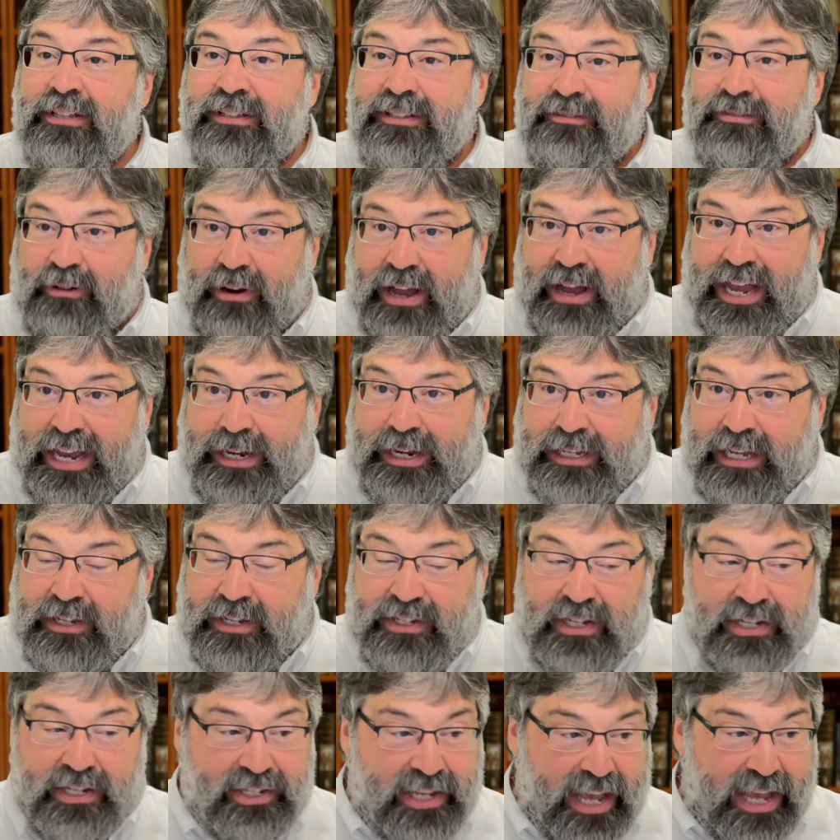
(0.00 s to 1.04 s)
right? Because
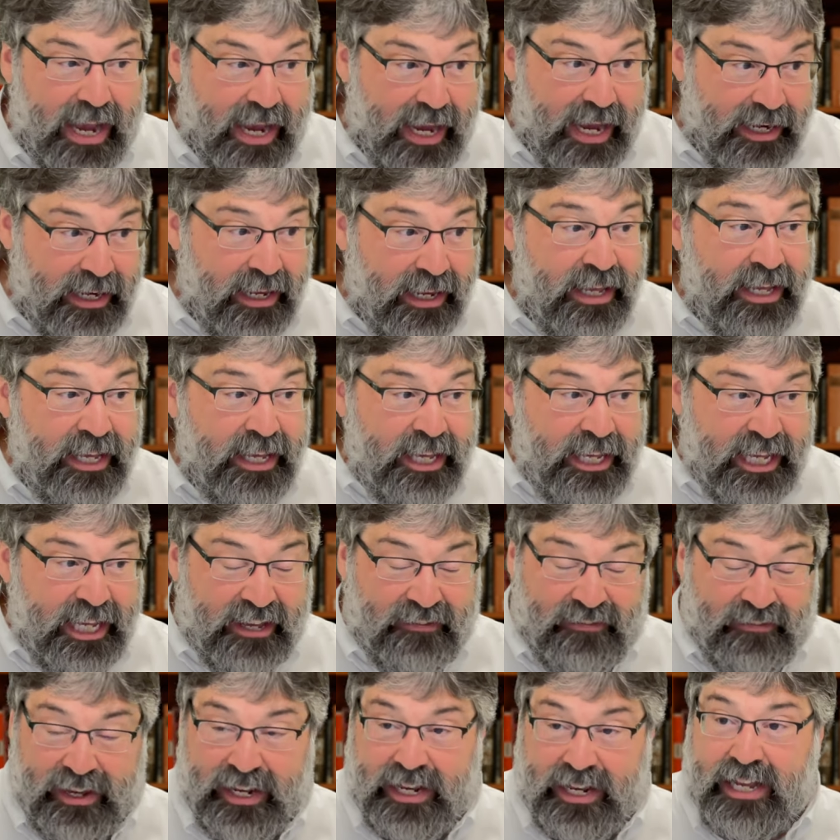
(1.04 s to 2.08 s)
he's saying,
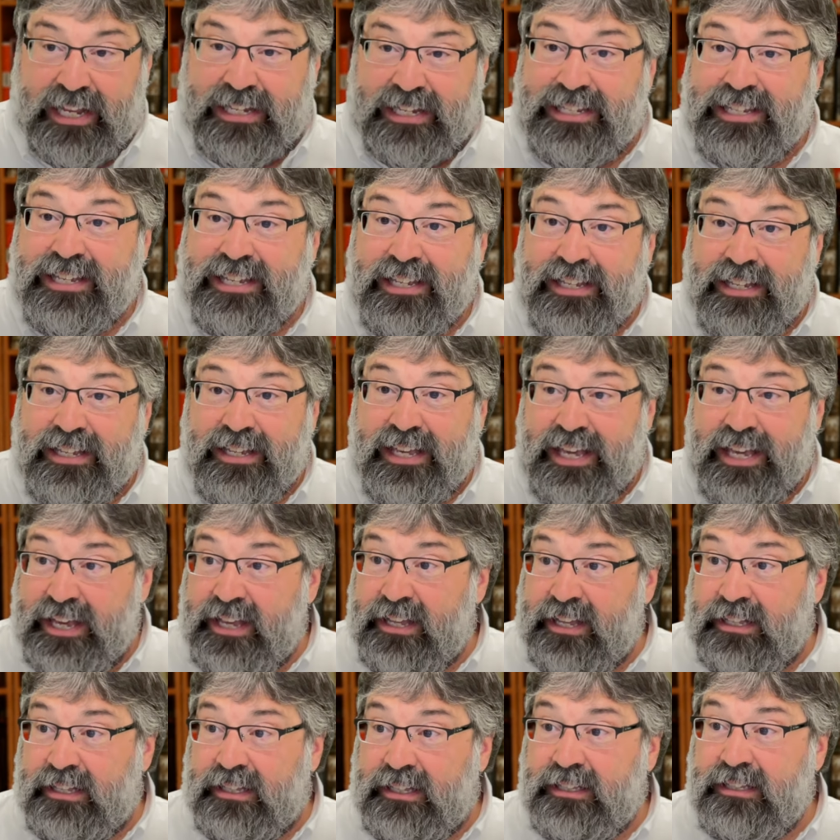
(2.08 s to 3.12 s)
if he gets
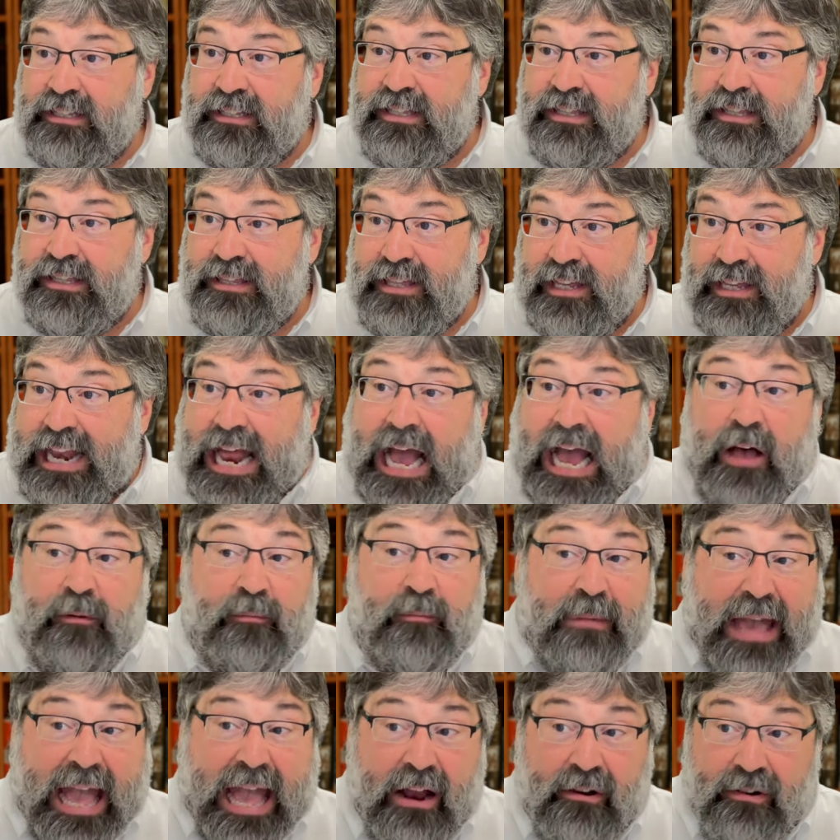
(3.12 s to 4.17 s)
killed, then I'll
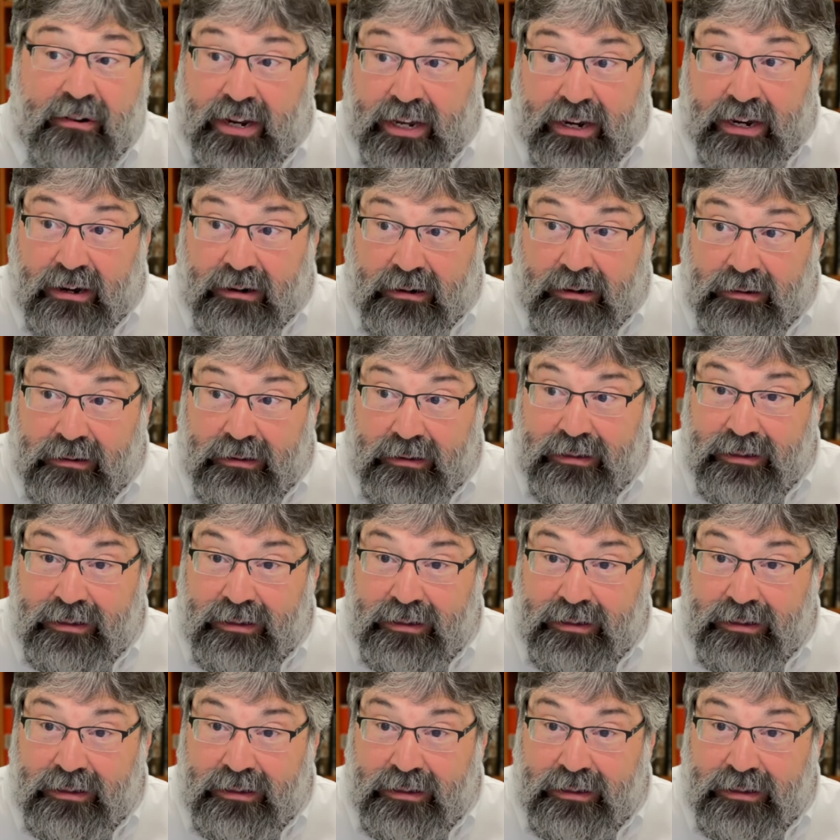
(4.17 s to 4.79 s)
marry her,